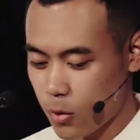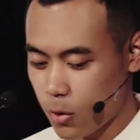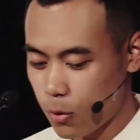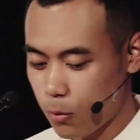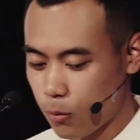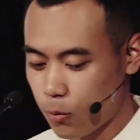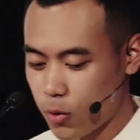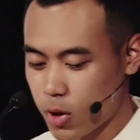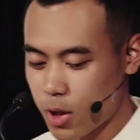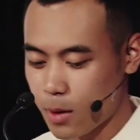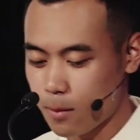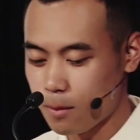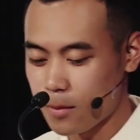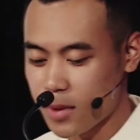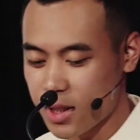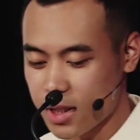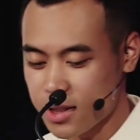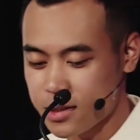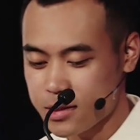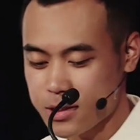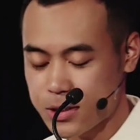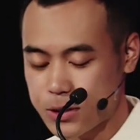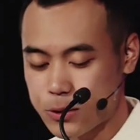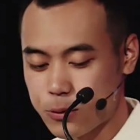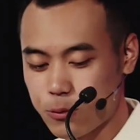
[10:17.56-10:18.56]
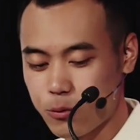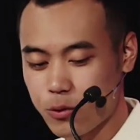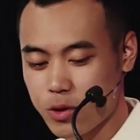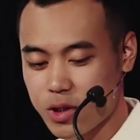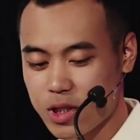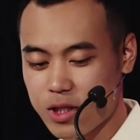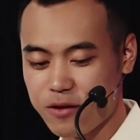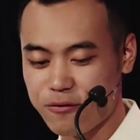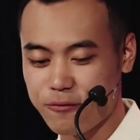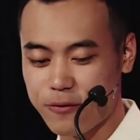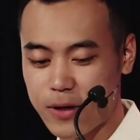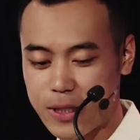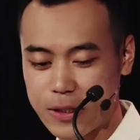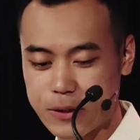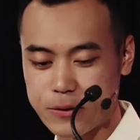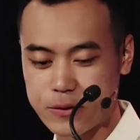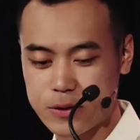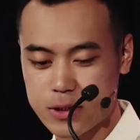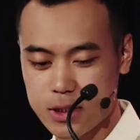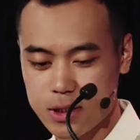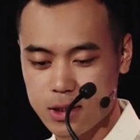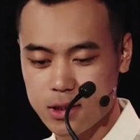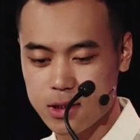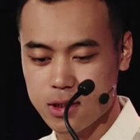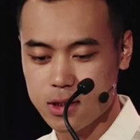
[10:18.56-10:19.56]
What it means to really follow
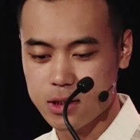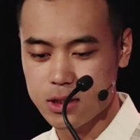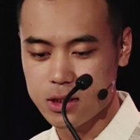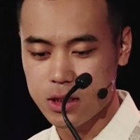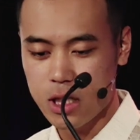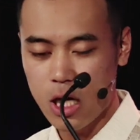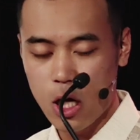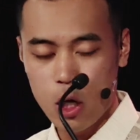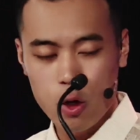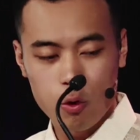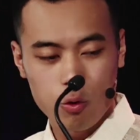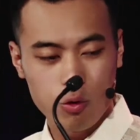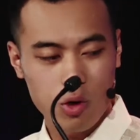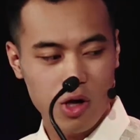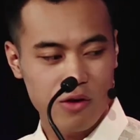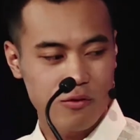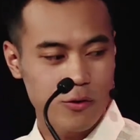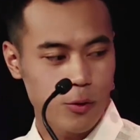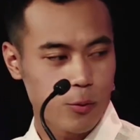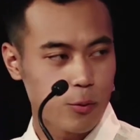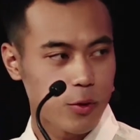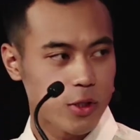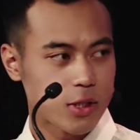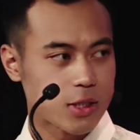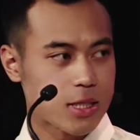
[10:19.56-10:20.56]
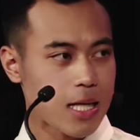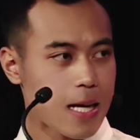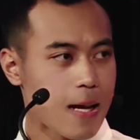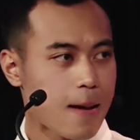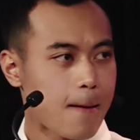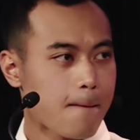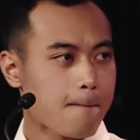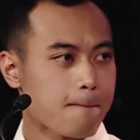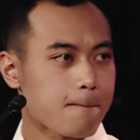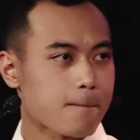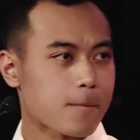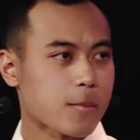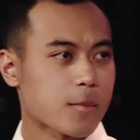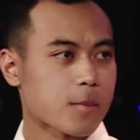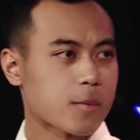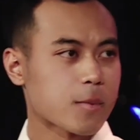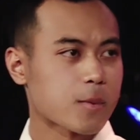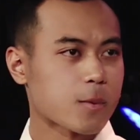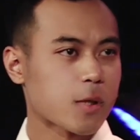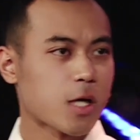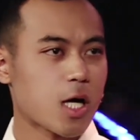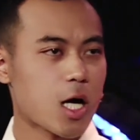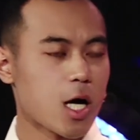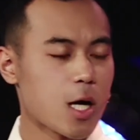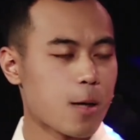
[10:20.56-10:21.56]
Jesus. Whoever would
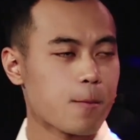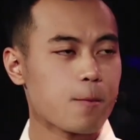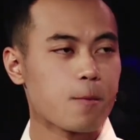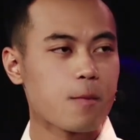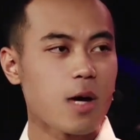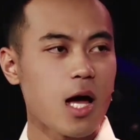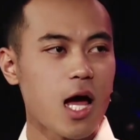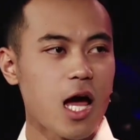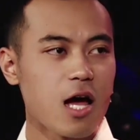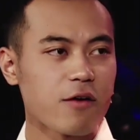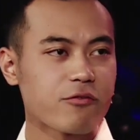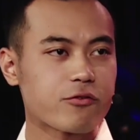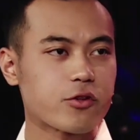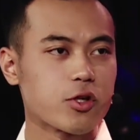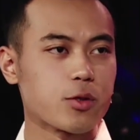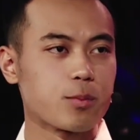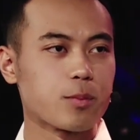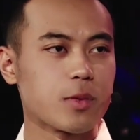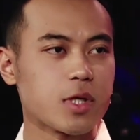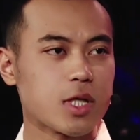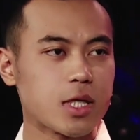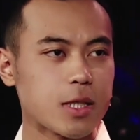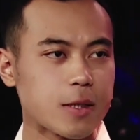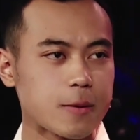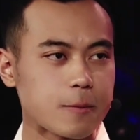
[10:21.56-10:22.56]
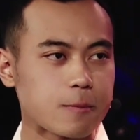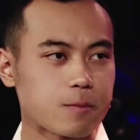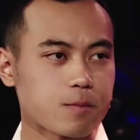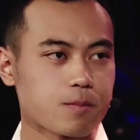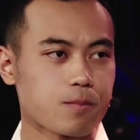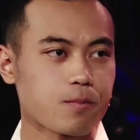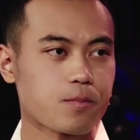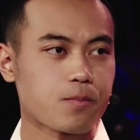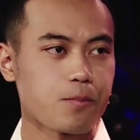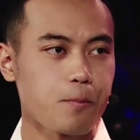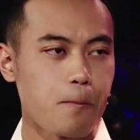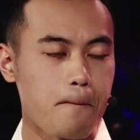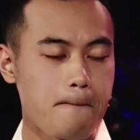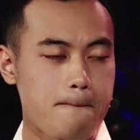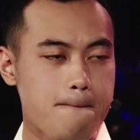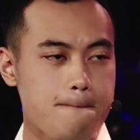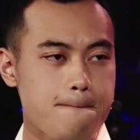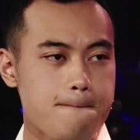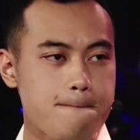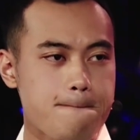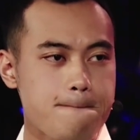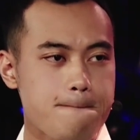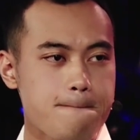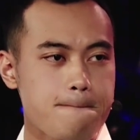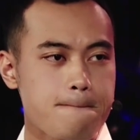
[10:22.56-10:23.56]
come after me,
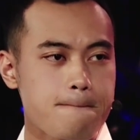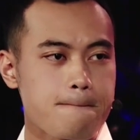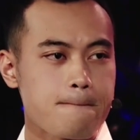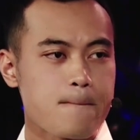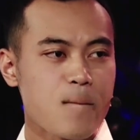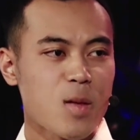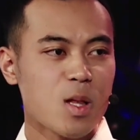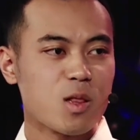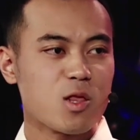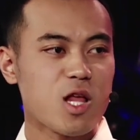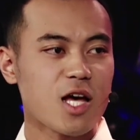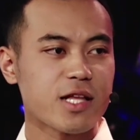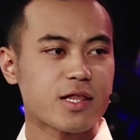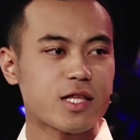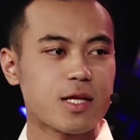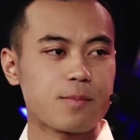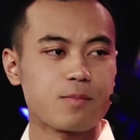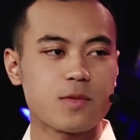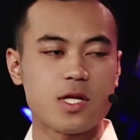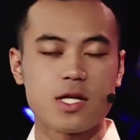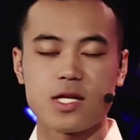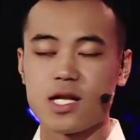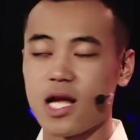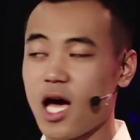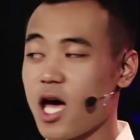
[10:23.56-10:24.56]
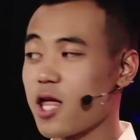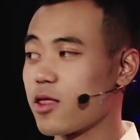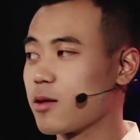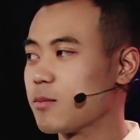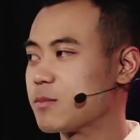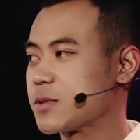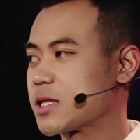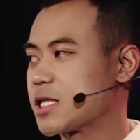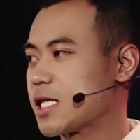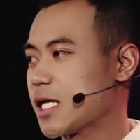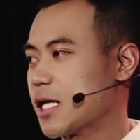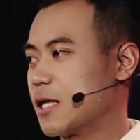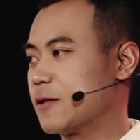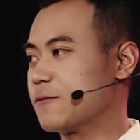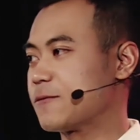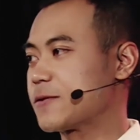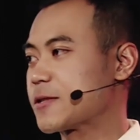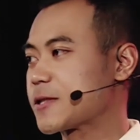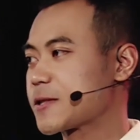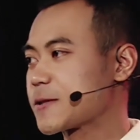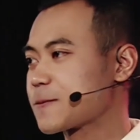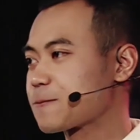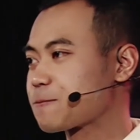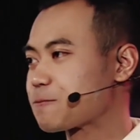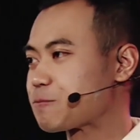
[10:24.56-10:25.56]
let them deny themselves,
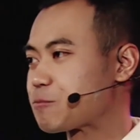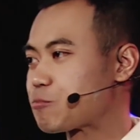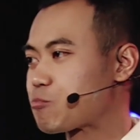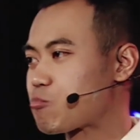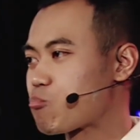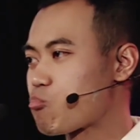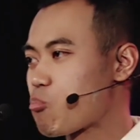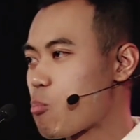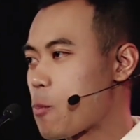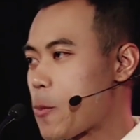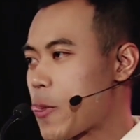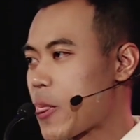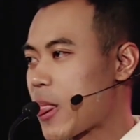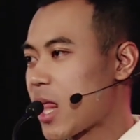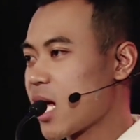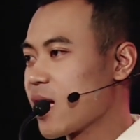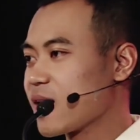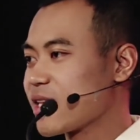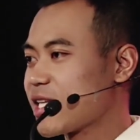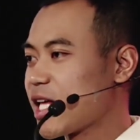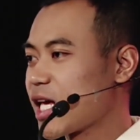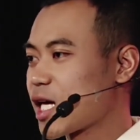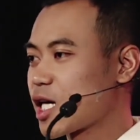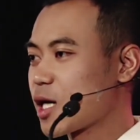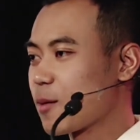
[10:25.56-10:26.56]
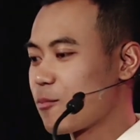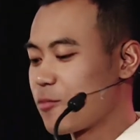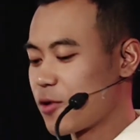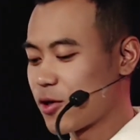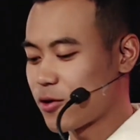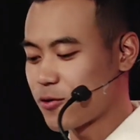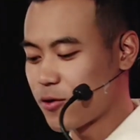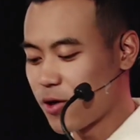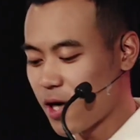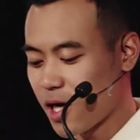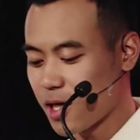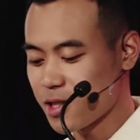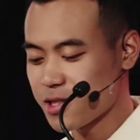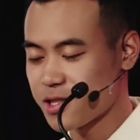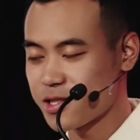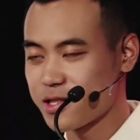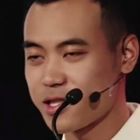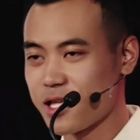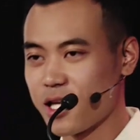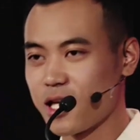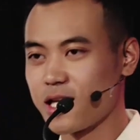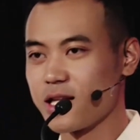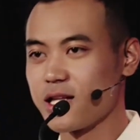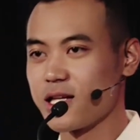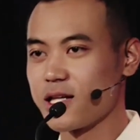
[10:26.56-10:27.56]
take up their cross
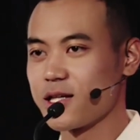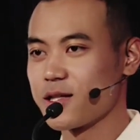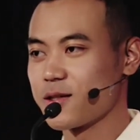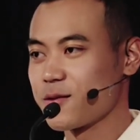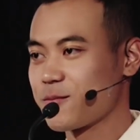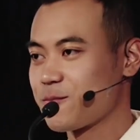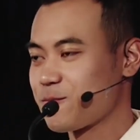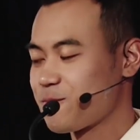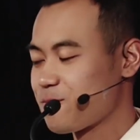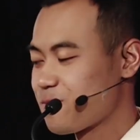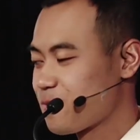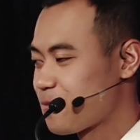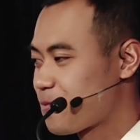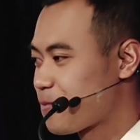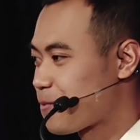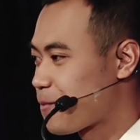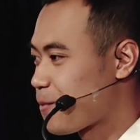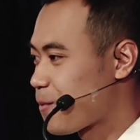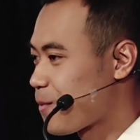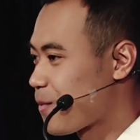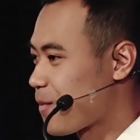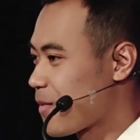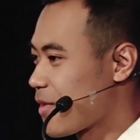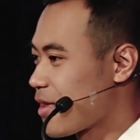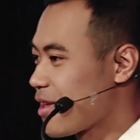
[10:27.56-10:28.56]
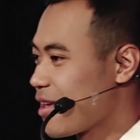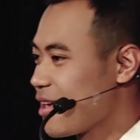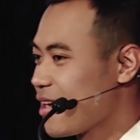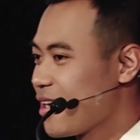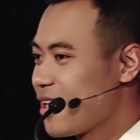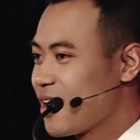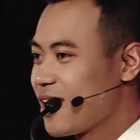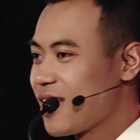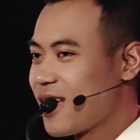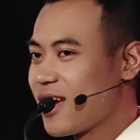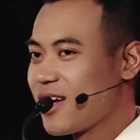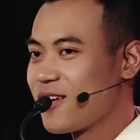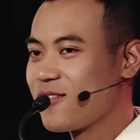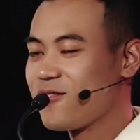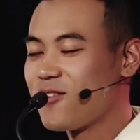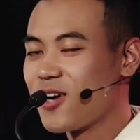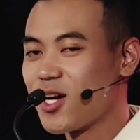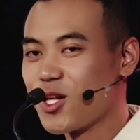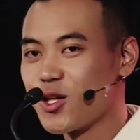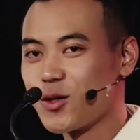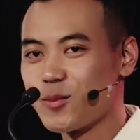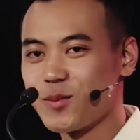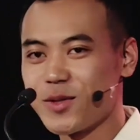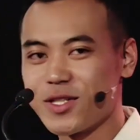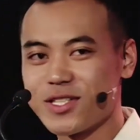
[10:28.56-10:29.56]
daily, and follow
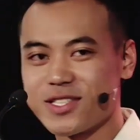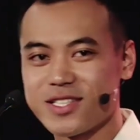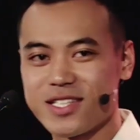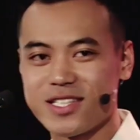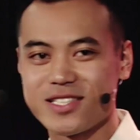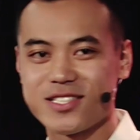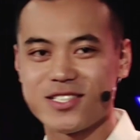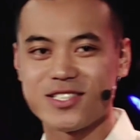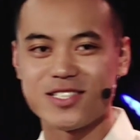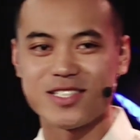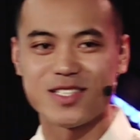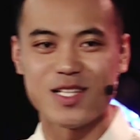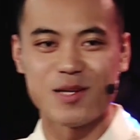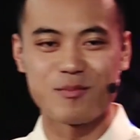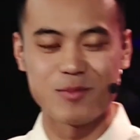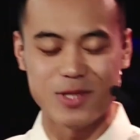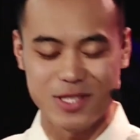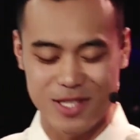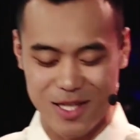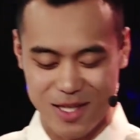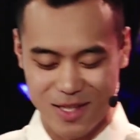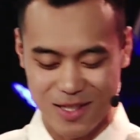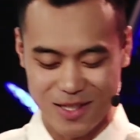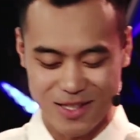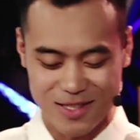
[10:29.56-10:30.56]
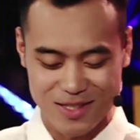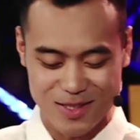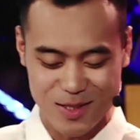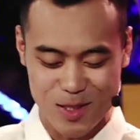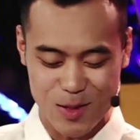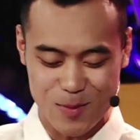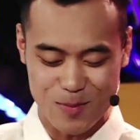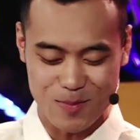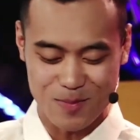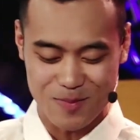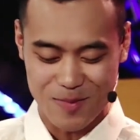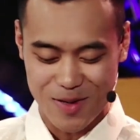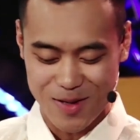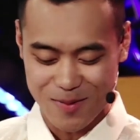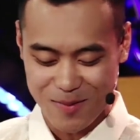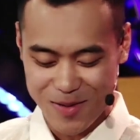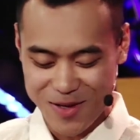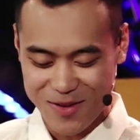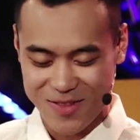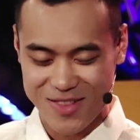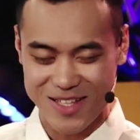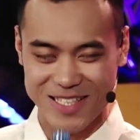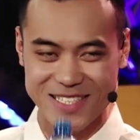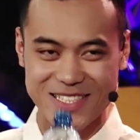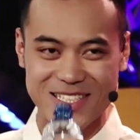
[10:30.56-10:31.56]
me, says Jesus. Let me take a sip. My mouth
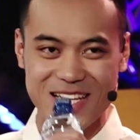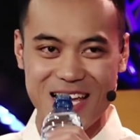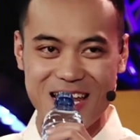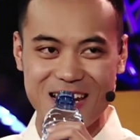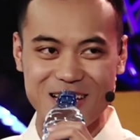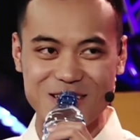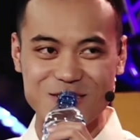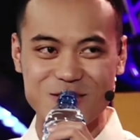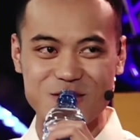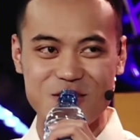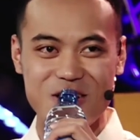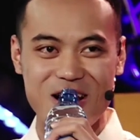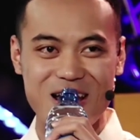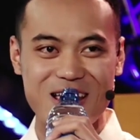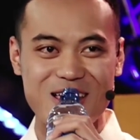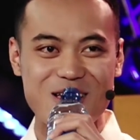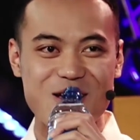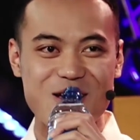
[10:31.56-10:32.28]
is getting dry.